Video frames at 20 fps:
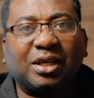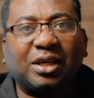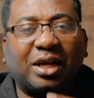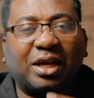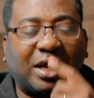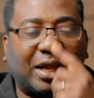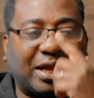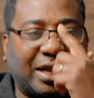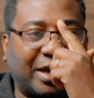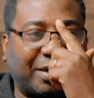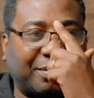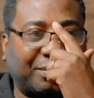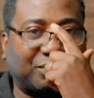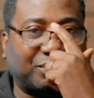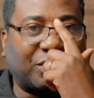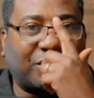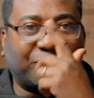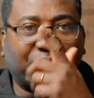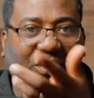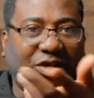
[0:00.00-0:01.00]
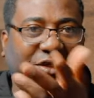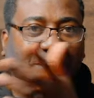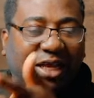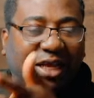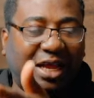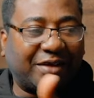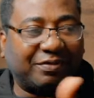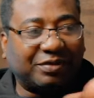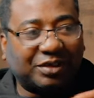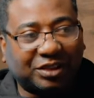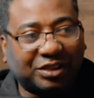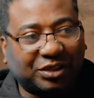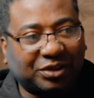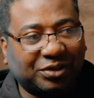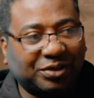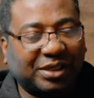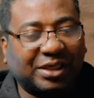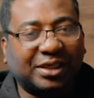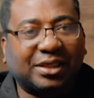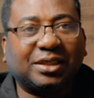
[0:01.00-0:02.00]
Of course I have the
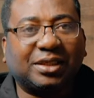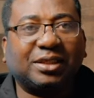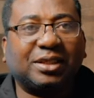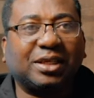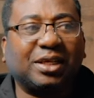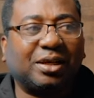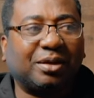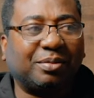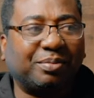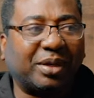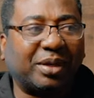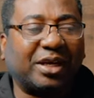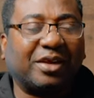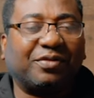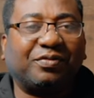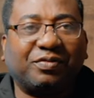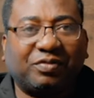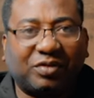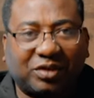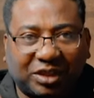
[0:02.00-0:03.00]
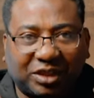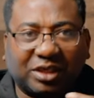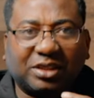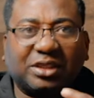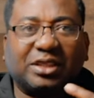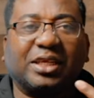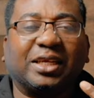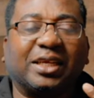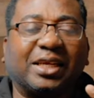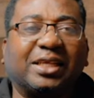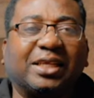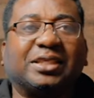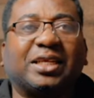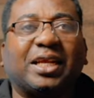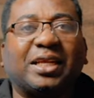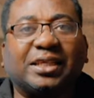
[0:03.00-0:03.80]
Sony, but if just in case I